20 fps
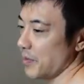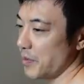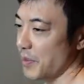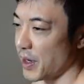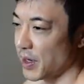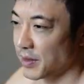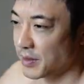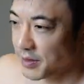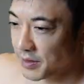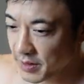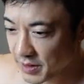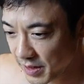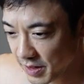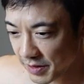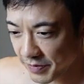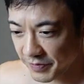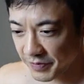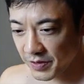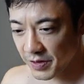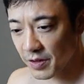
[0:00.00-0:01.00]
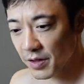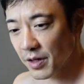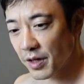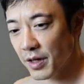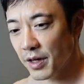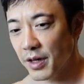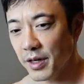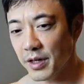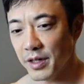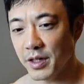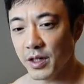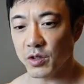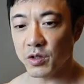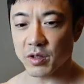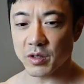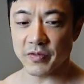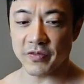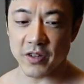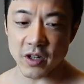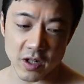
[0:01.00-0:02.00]
But if you're an
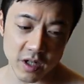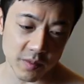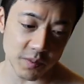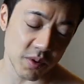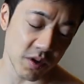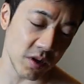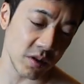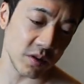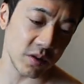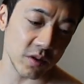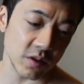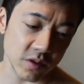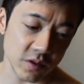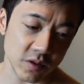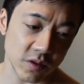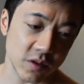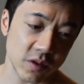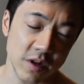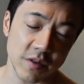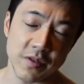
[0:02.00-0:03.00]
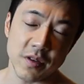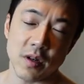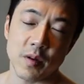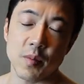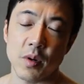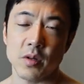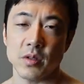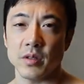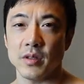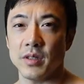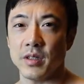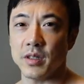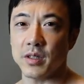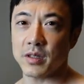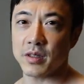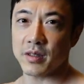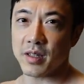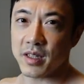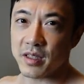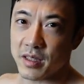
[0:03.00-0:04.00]
introverted person or if you're a person that
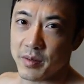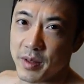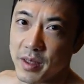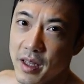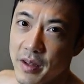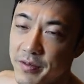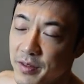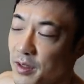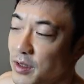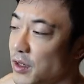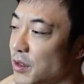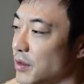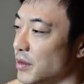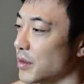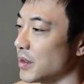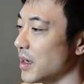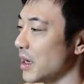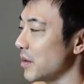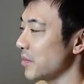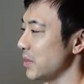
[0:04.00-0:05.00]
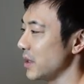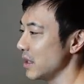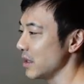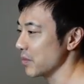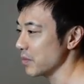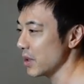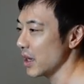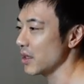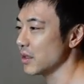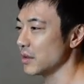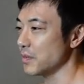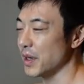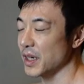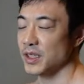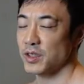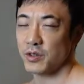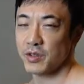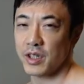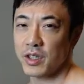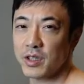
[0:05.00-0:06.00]
just likes to be left alone and not be bothered by
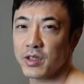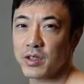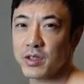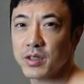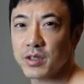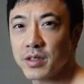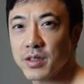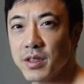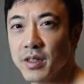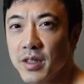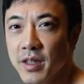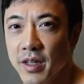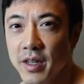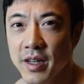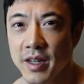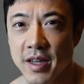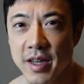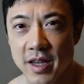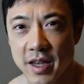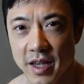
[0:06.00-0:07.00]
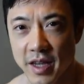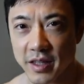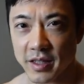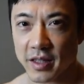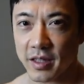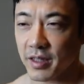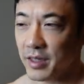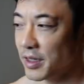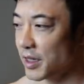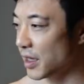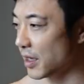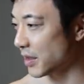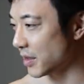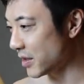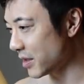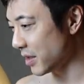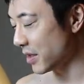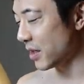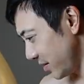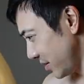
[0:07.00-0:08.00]
strangers, it can get
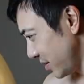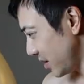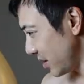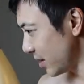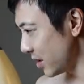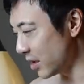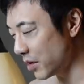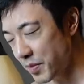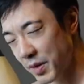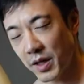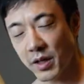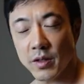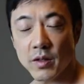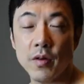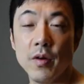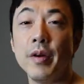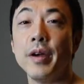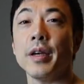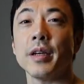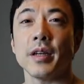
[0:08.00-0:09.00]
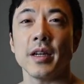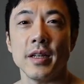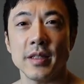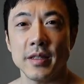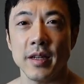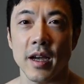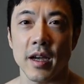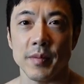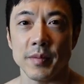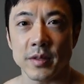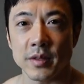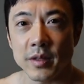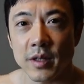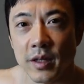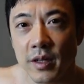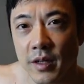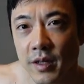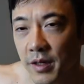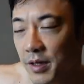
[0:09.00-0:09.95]
a little bit annoying at times.